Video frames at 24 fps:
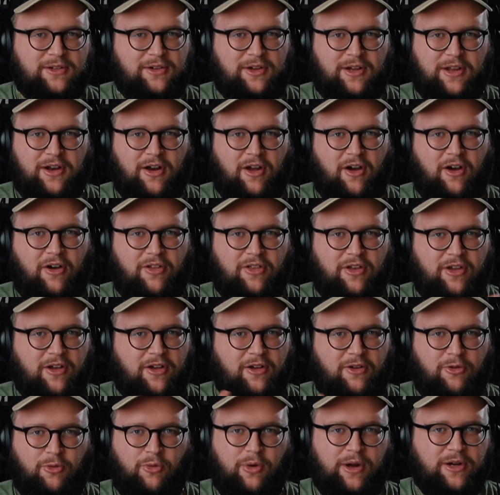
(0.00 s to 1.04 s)
on all
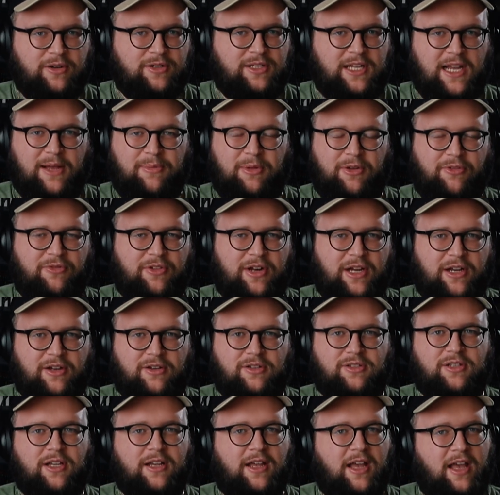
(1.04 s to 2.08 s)
the weird sampling
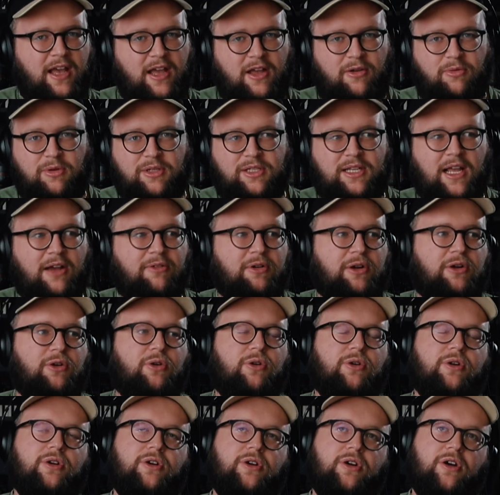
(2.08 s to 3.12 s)
videos like, hey, what's that
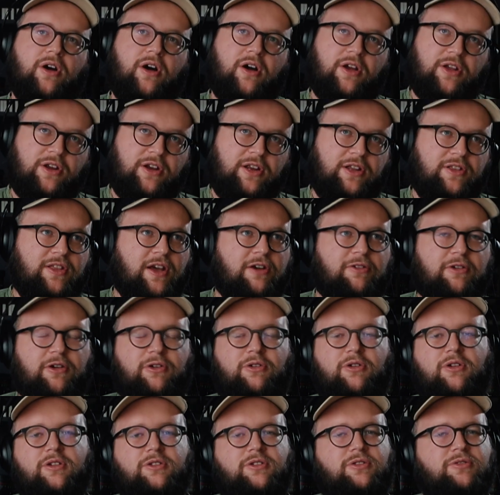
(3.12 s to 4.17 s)
recorder? Oh, you need that
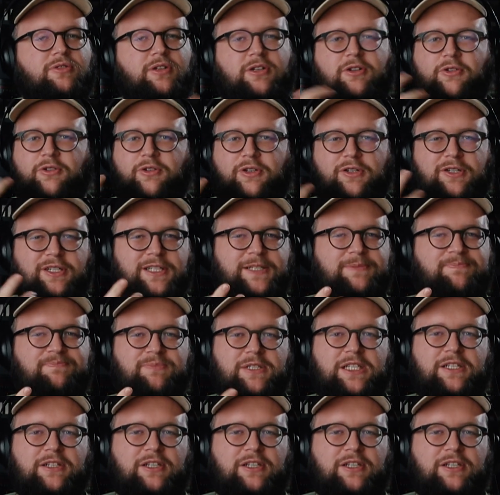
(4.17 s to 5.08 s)
recorder to record.